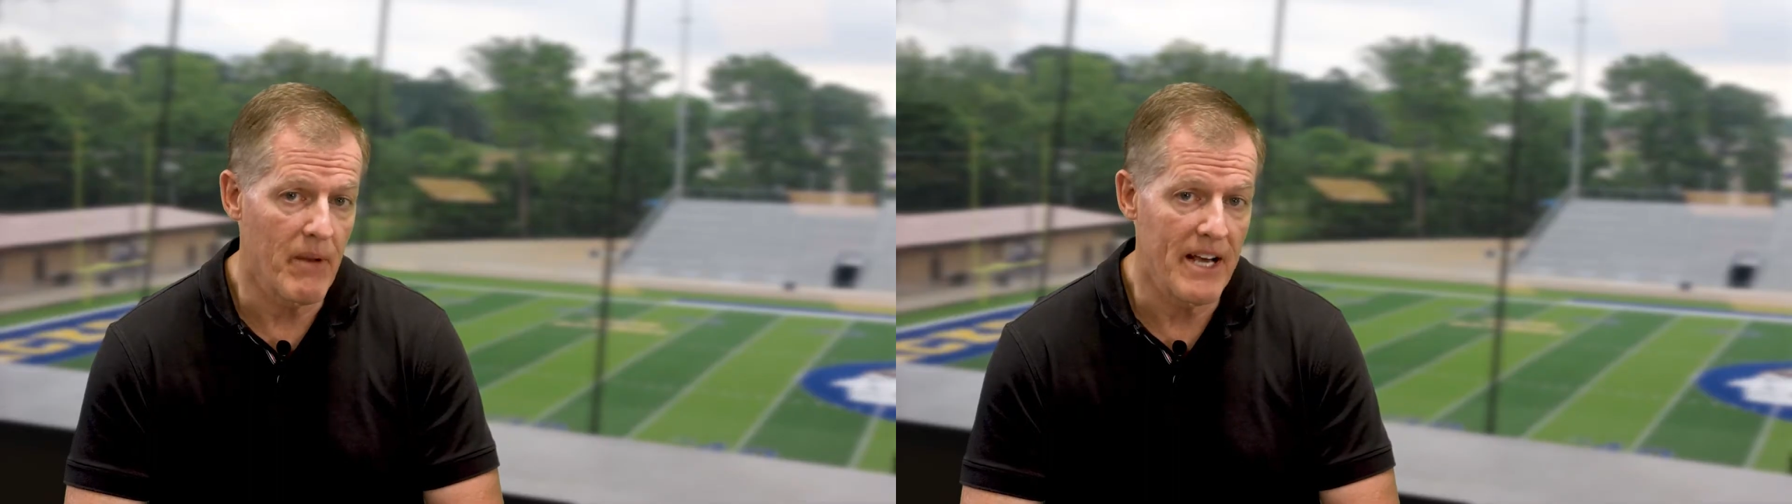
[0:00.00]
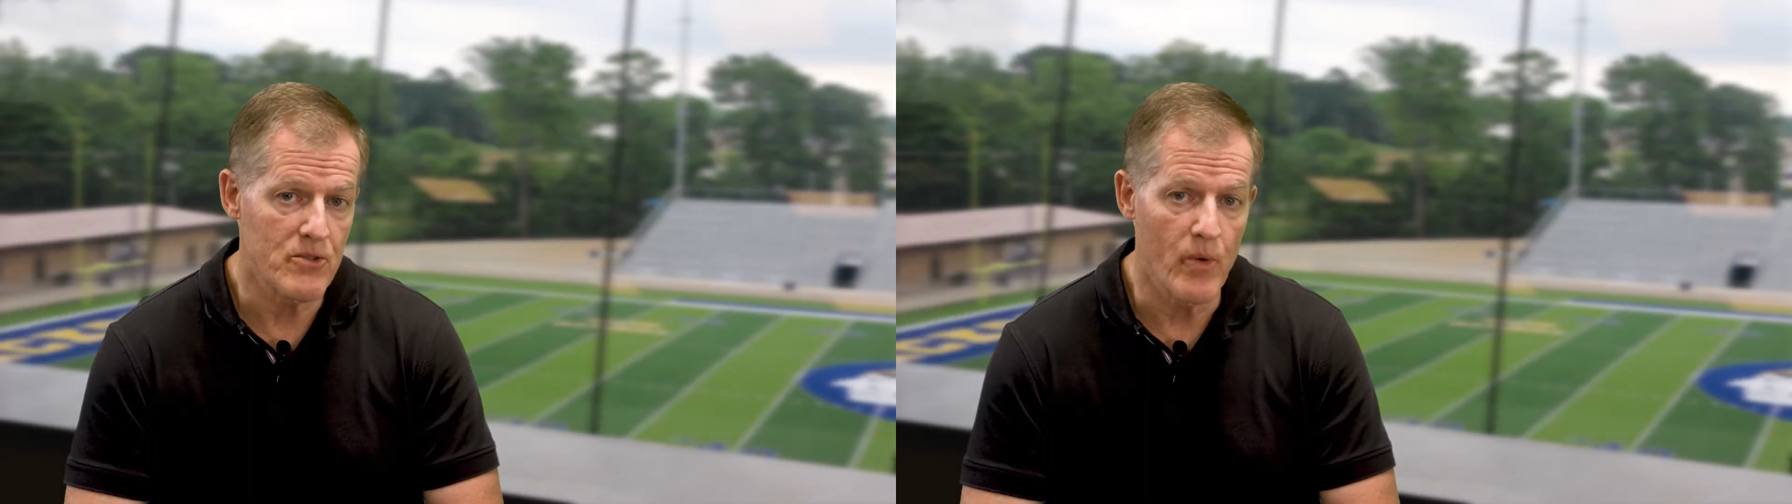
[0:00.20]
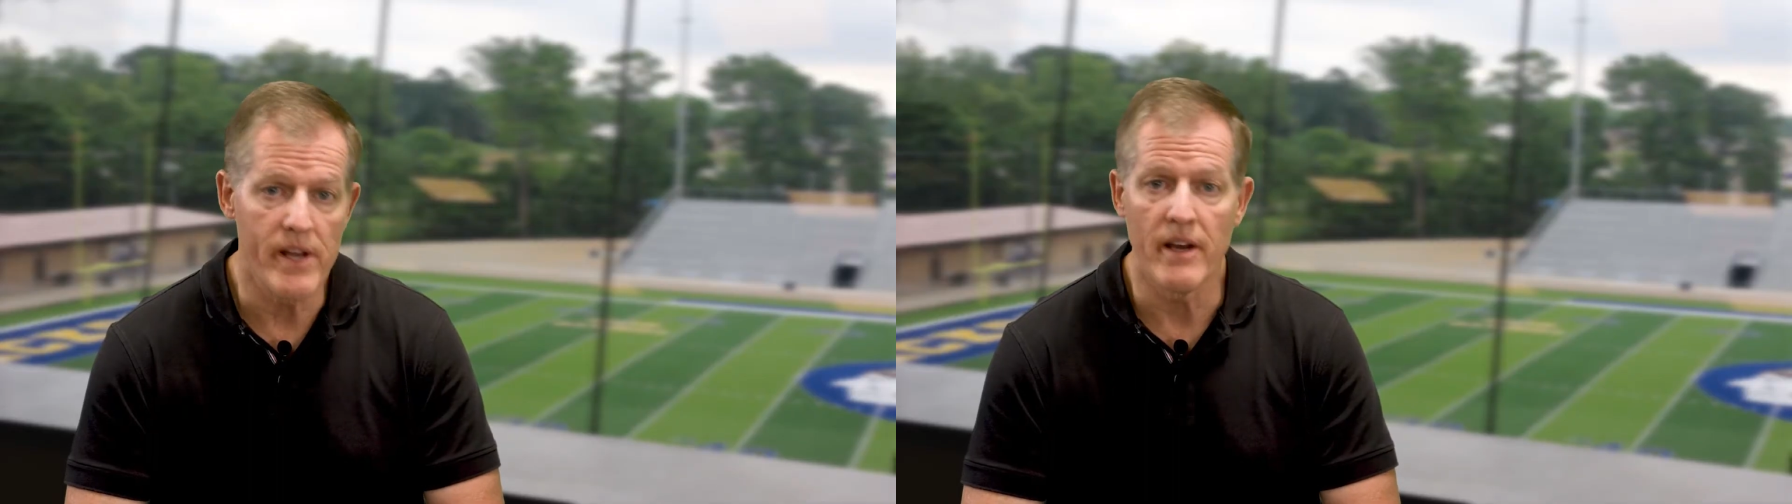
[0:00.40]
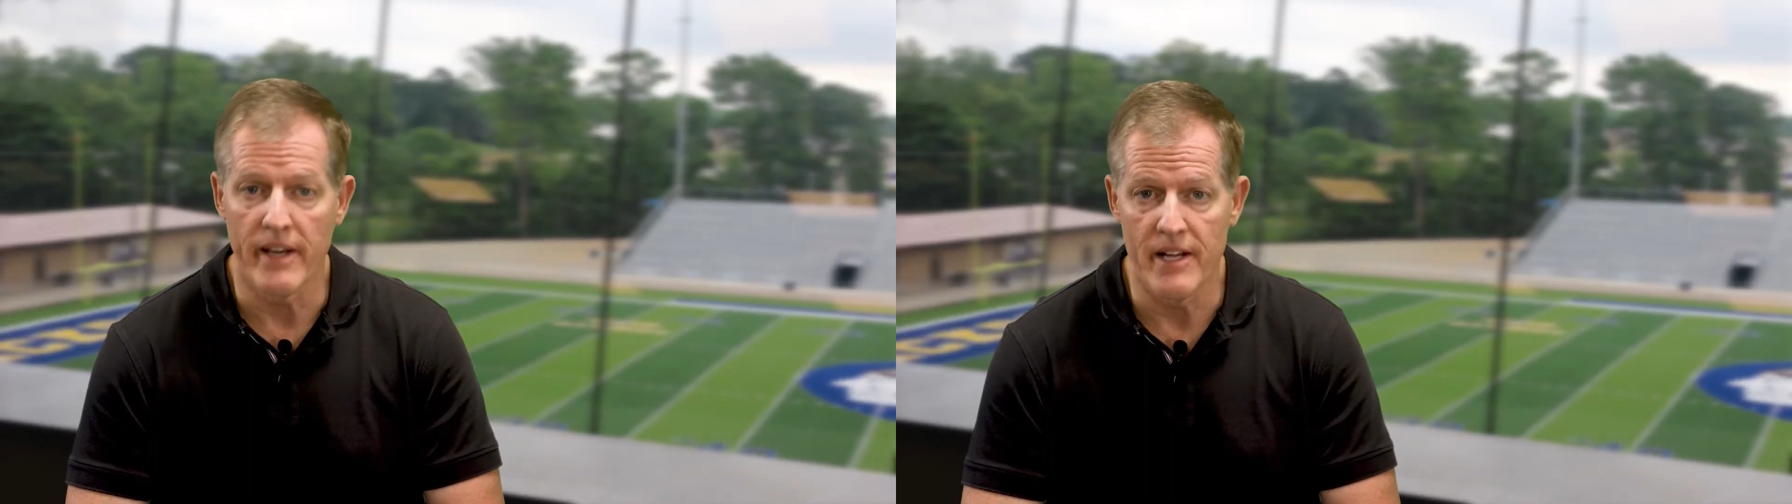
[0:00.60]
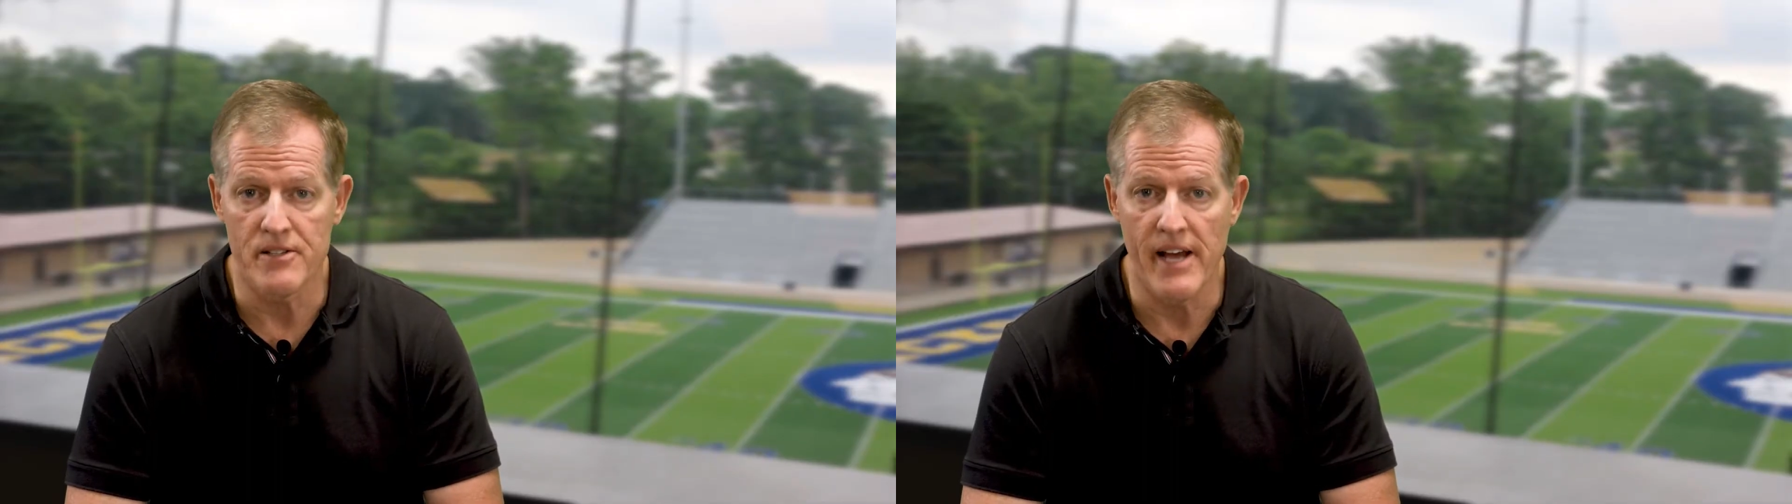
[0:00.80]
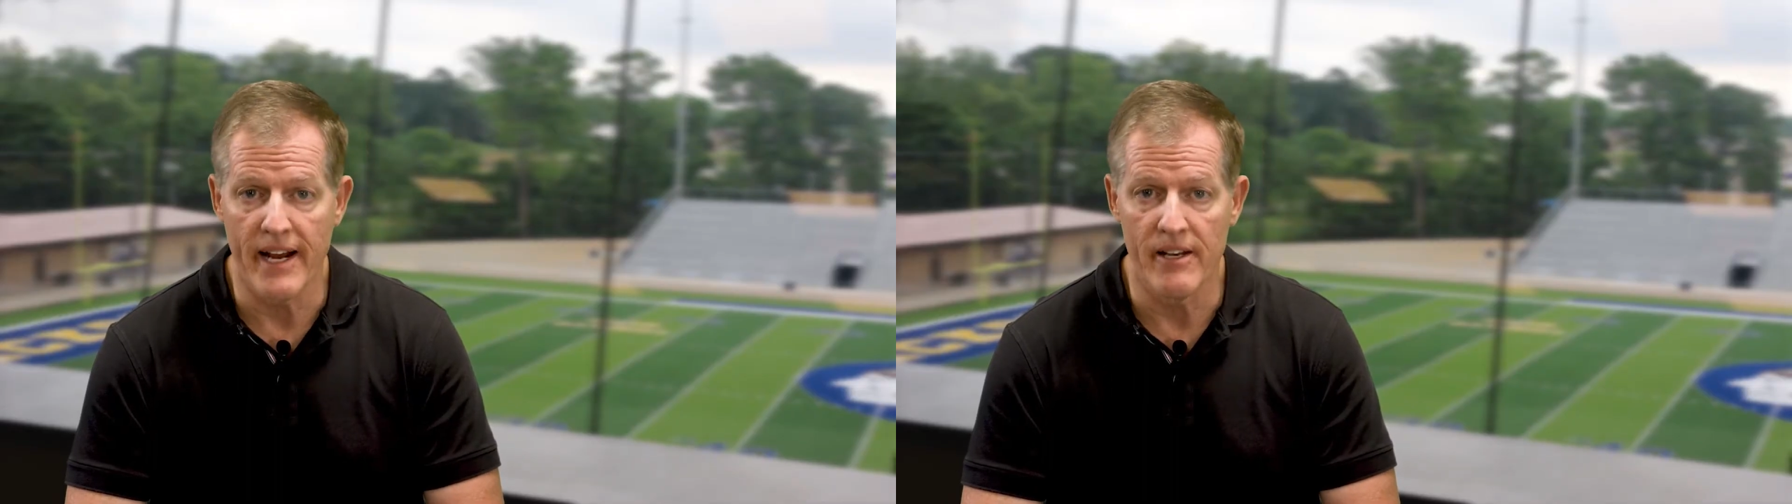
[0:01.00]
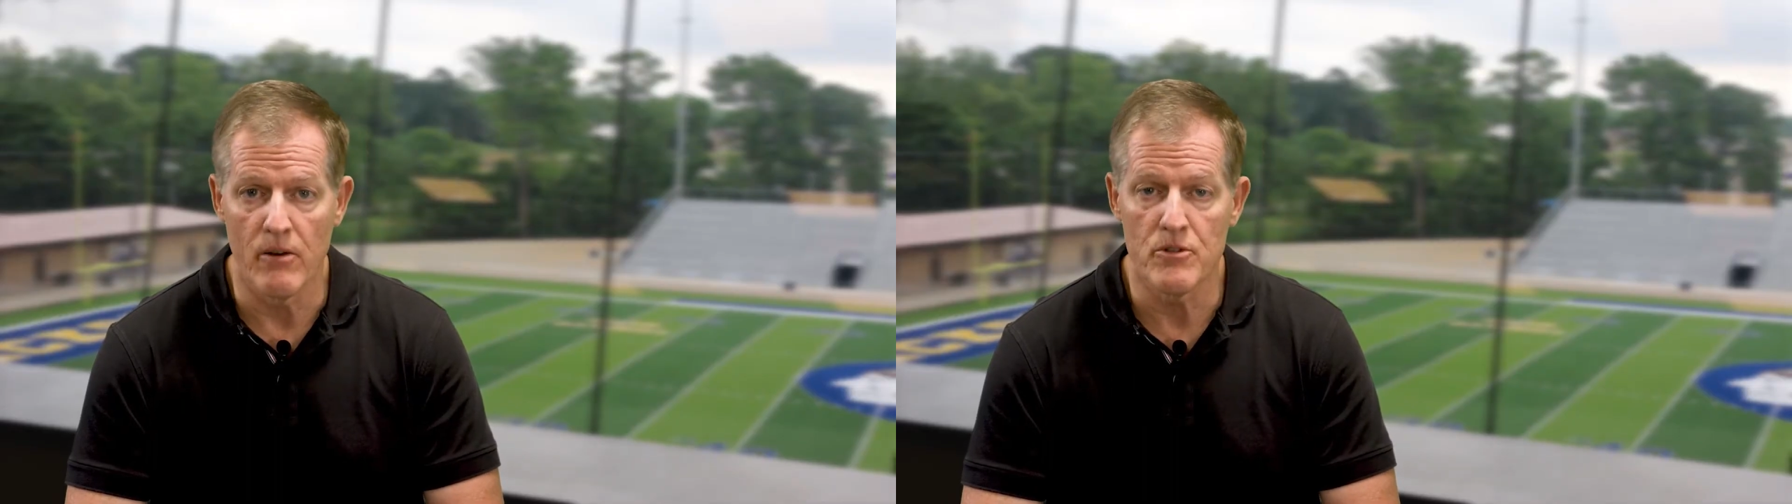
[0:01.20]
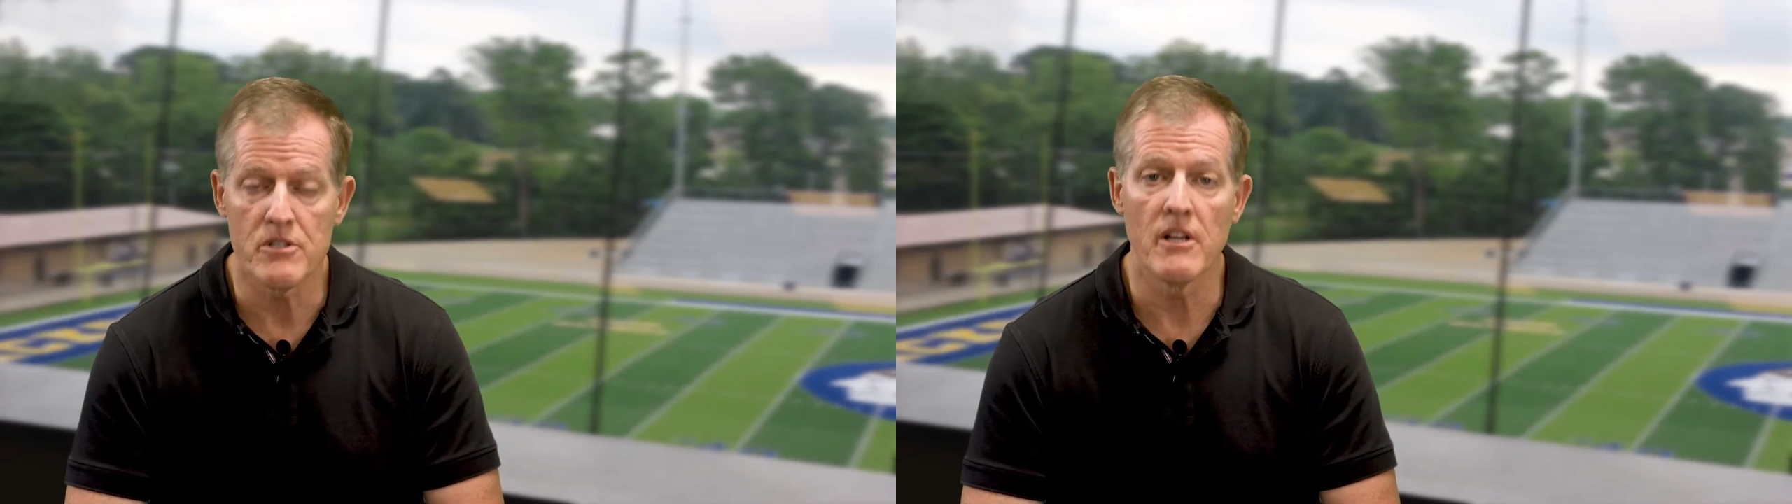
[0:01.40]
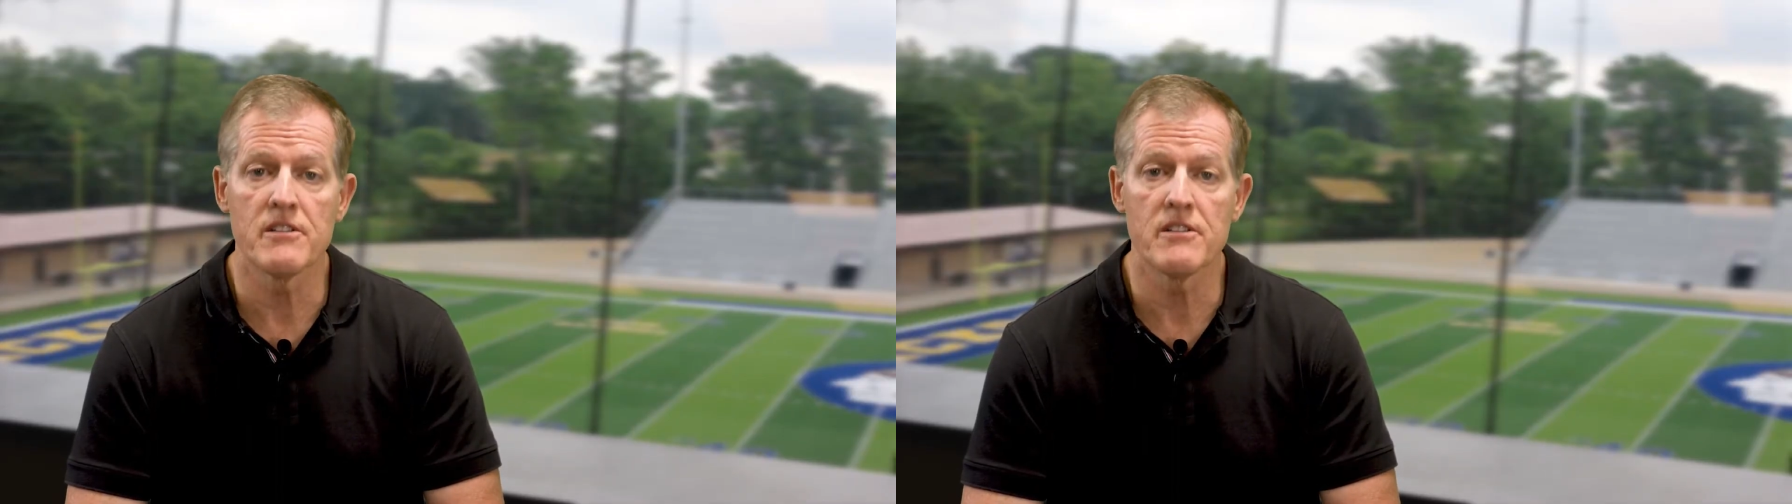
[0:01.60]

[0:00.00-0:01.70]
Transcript: last week against Nacogdoches.